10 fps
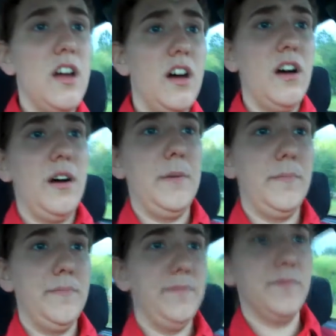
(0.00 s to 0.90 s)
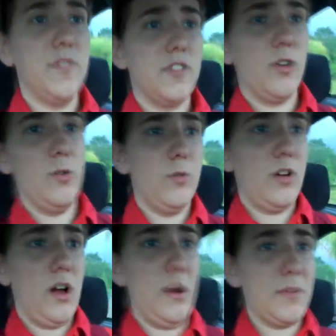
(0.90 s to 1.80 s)
Um, so
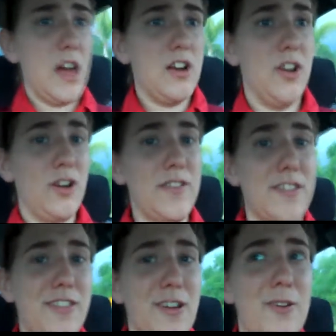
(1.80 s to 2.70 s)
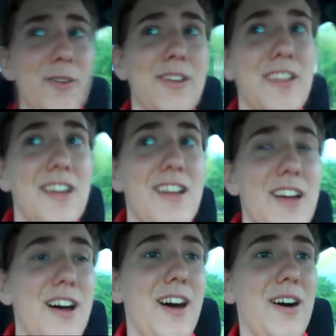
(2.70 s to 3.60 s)
I'm kind of nervous, though.
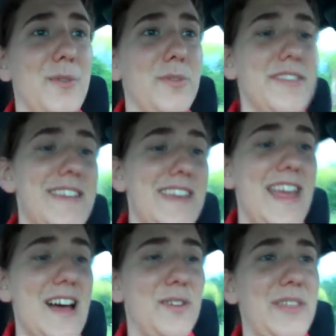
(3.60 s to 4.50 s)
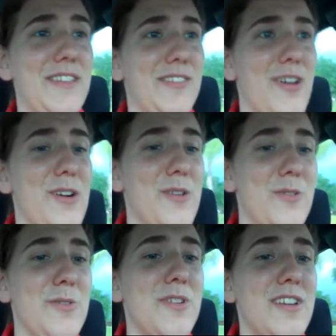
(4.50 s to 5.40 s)
Uh, we'll see how things go.